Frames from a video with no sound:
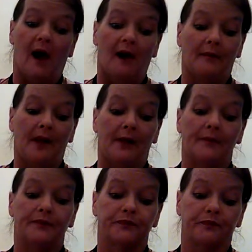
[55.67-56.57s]
about
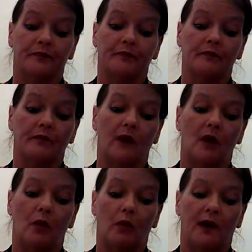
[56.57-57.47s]

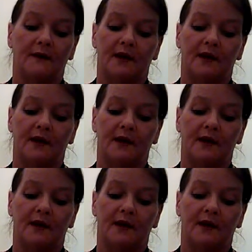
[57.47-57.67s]
where